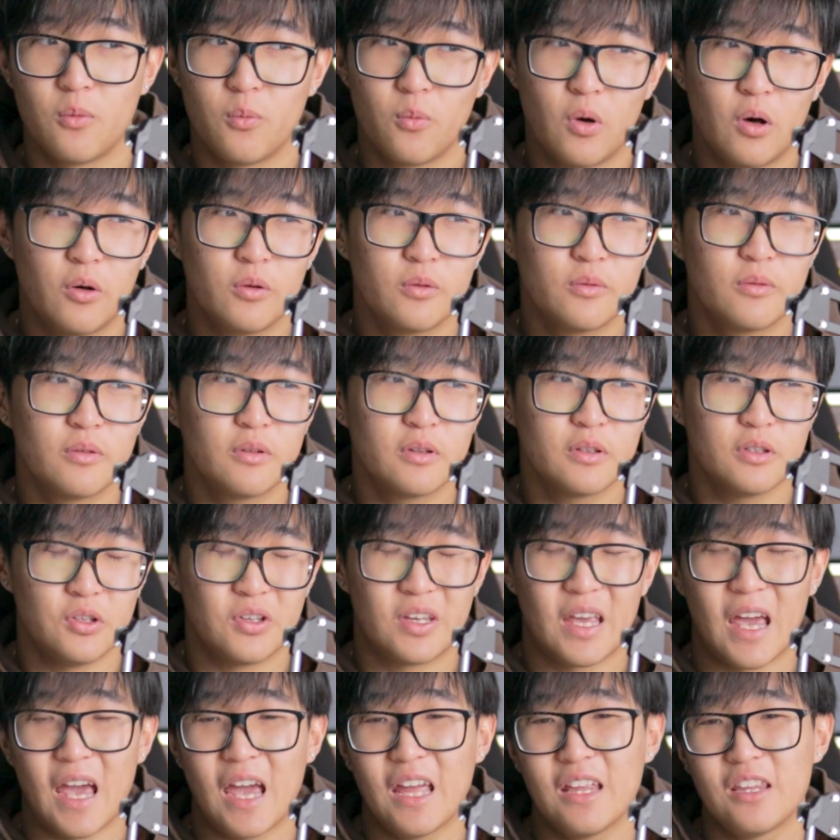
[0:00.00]
Well, you
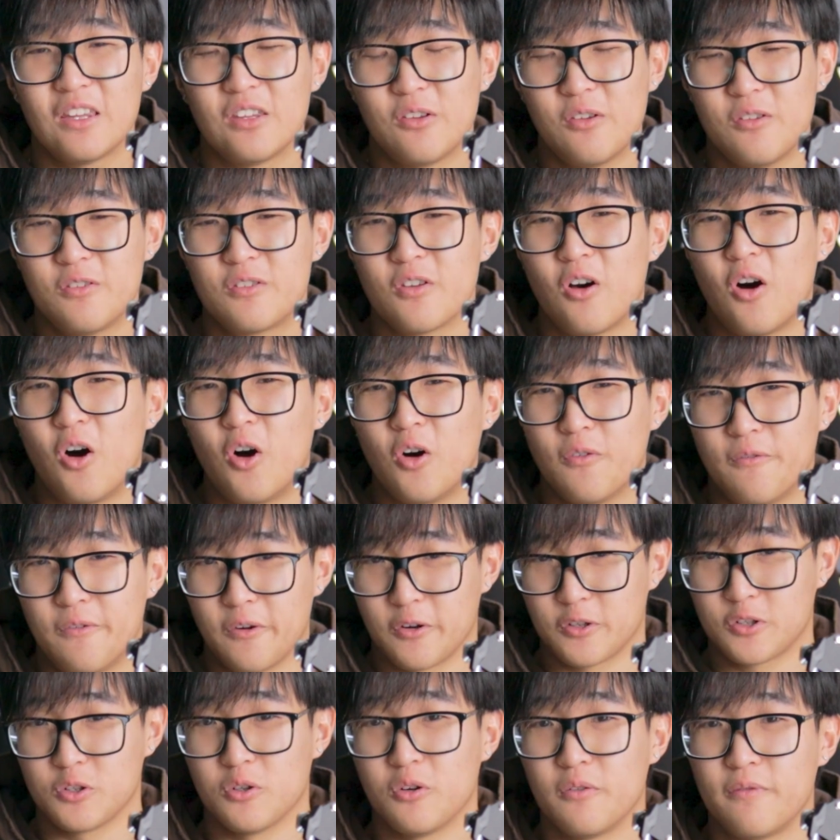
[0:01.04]
can't use all
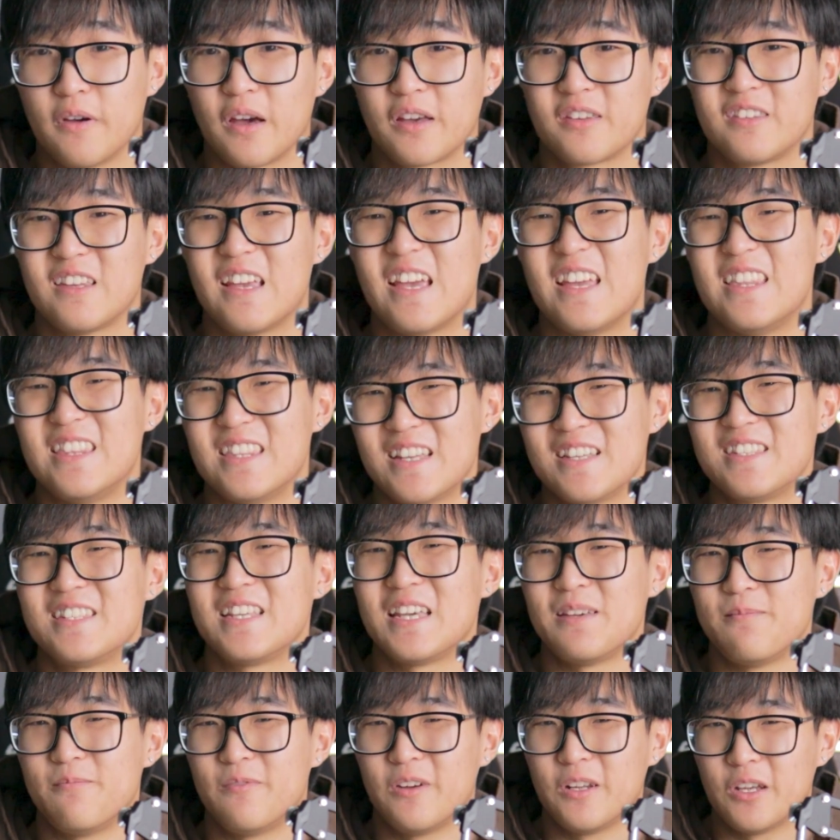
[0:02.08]
virtual effects in the
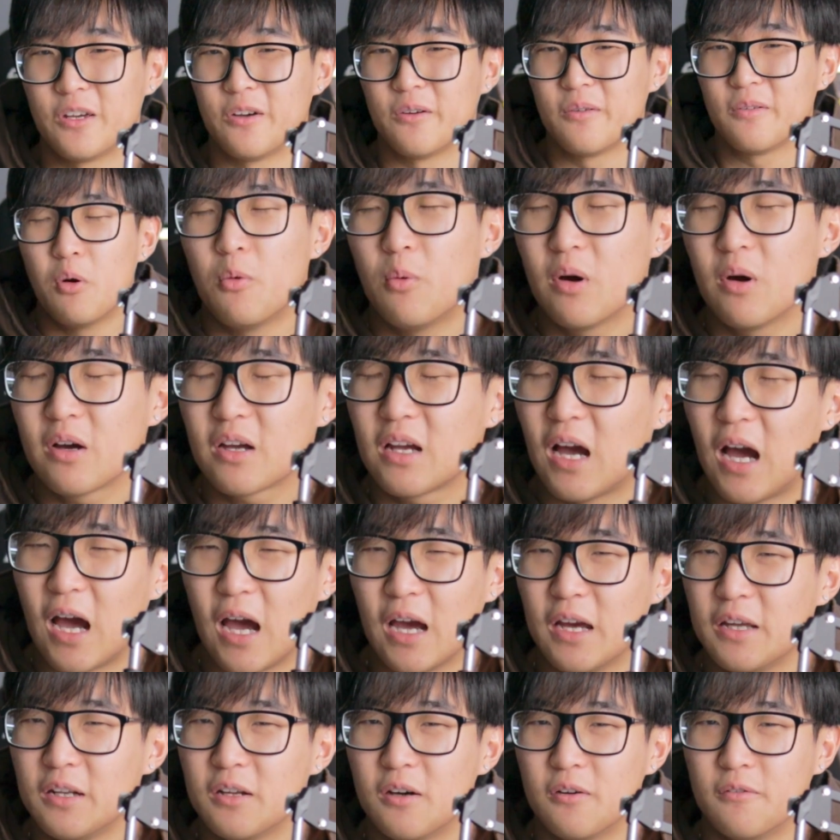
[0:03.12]
same video. But what
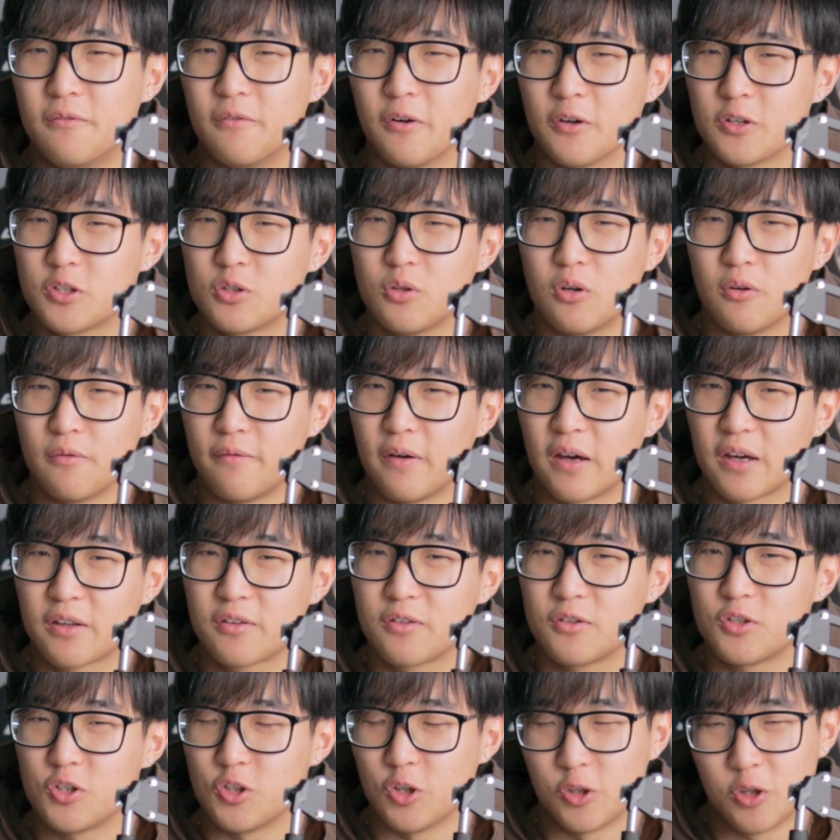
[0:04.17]
kind of virtual
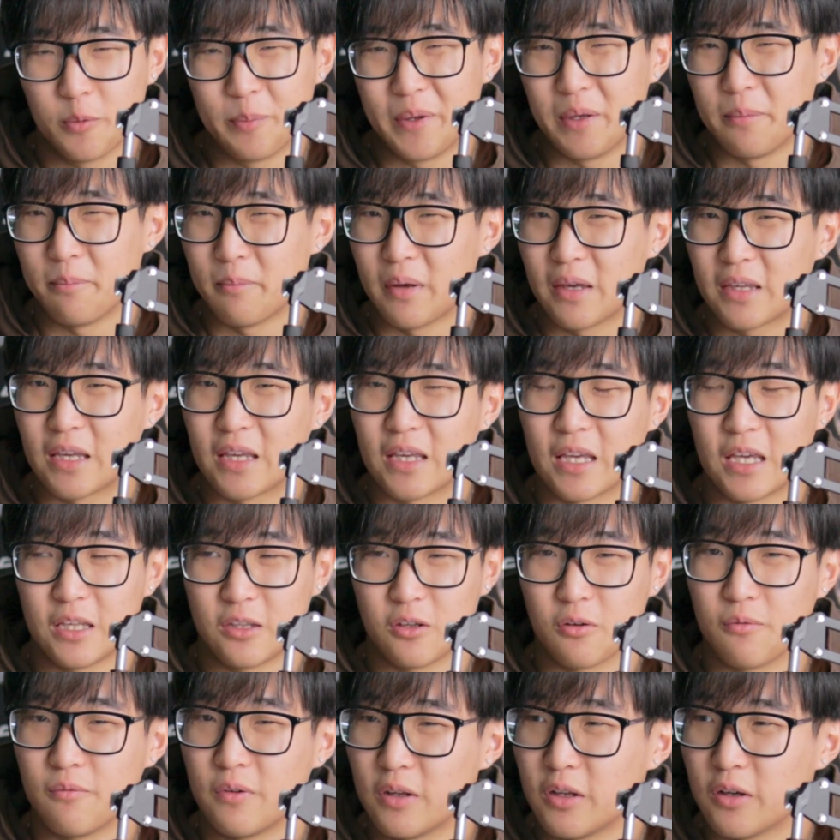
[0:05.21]
effects should you be making in
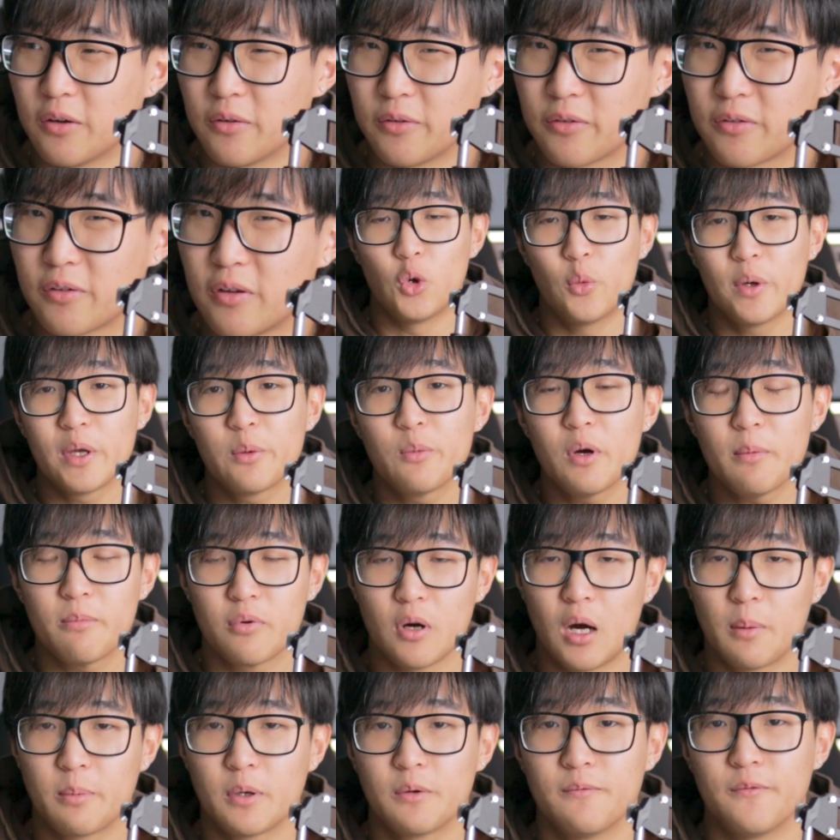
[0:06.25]
your videos? Knowing what
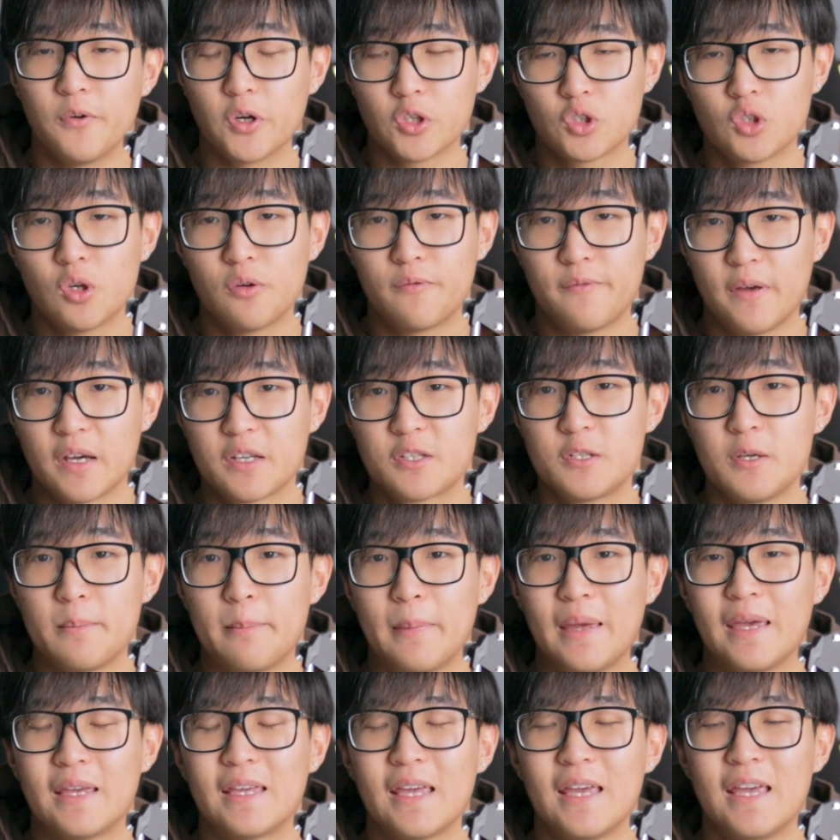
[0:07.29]
proper virtual effects to
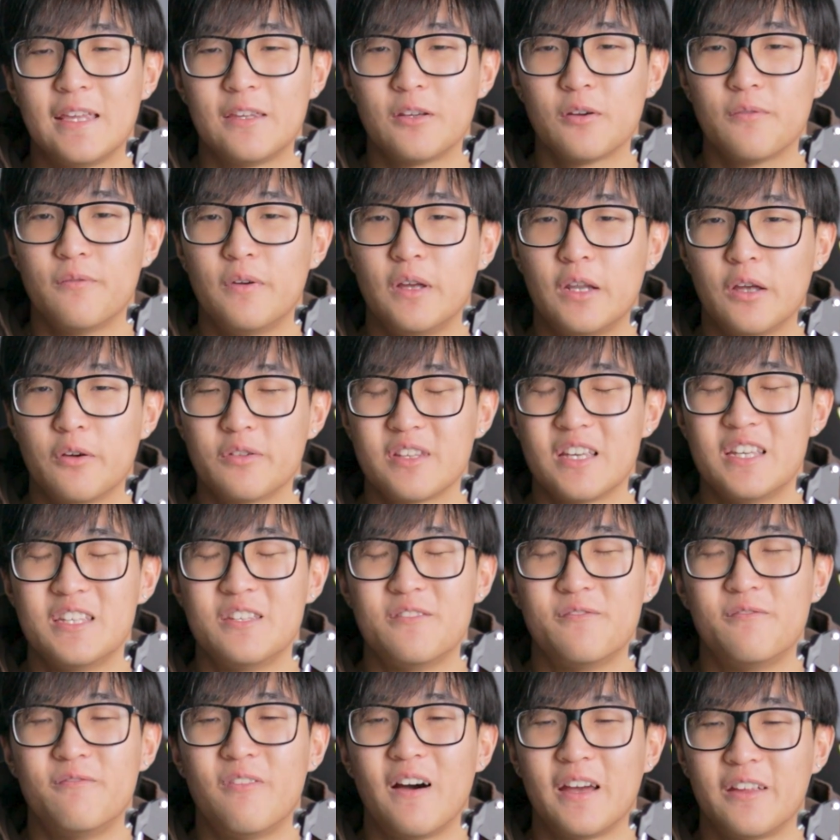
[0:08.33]
make in your videos is
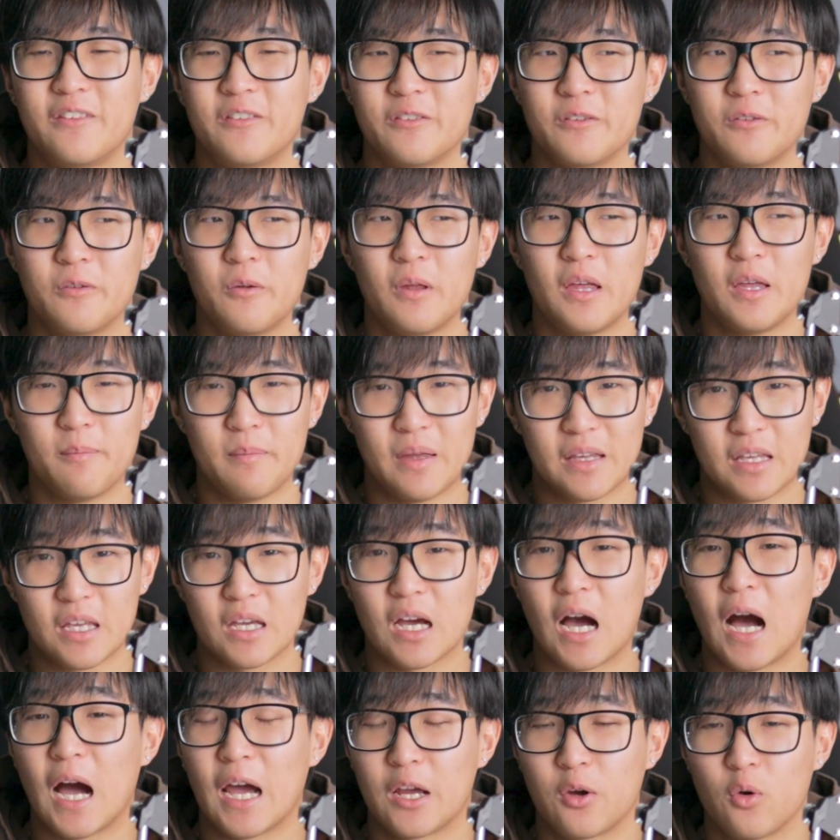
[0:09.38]
vital in making
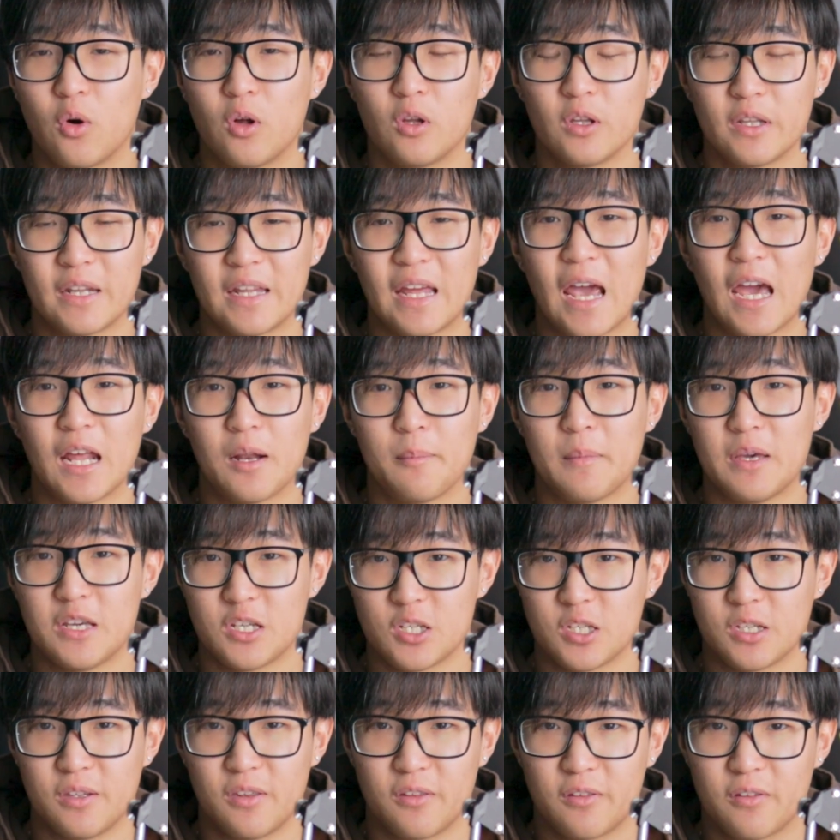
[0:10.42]
high quality
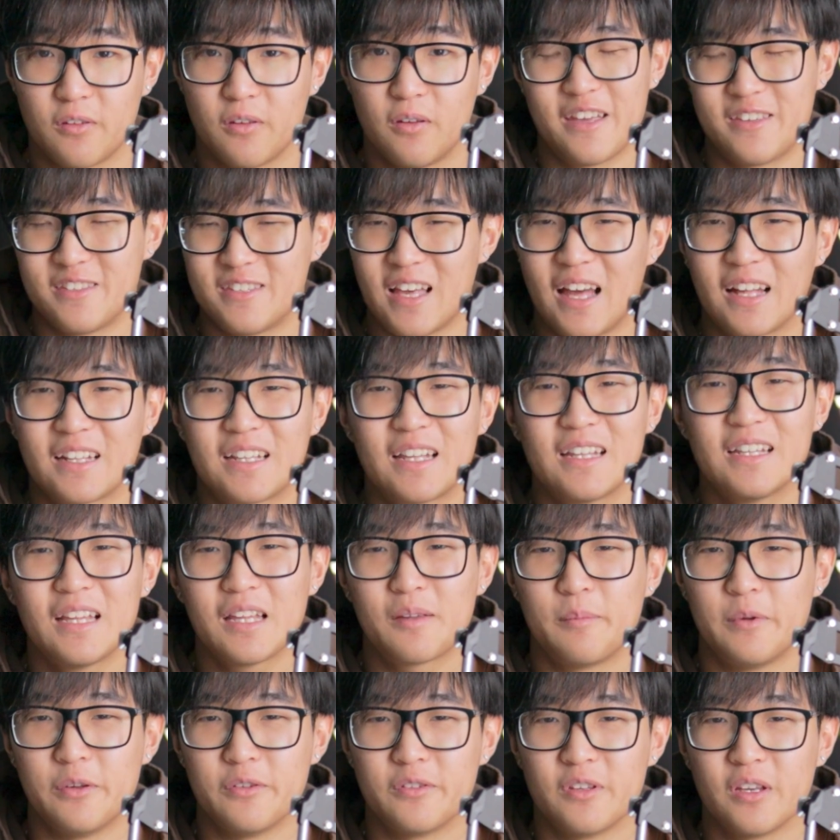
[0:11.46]
animations. Exactly
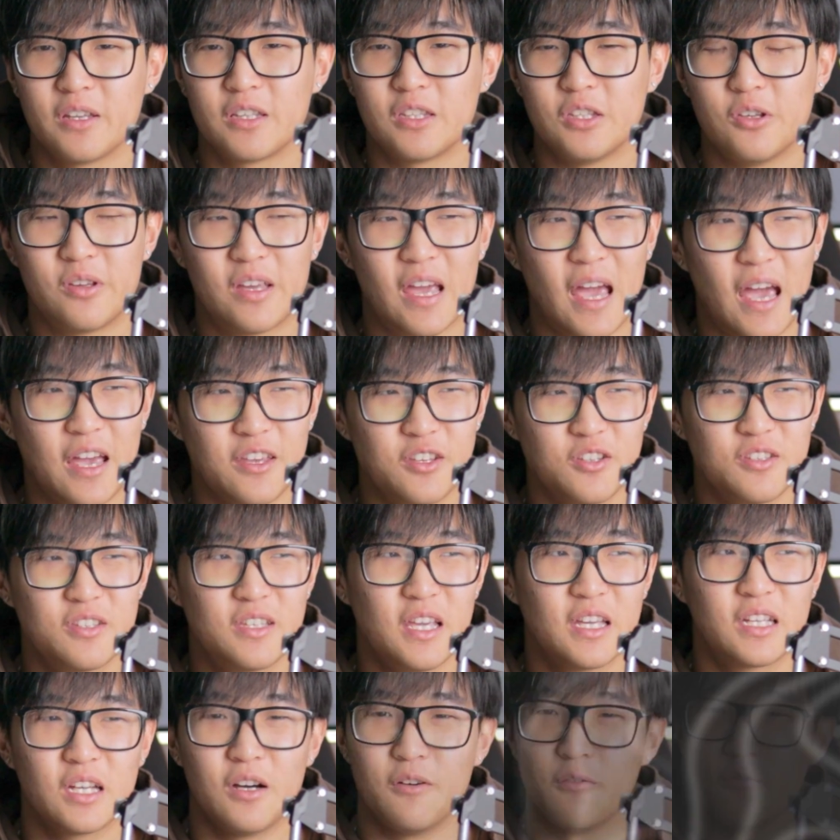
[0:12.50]
like music, you can't just take a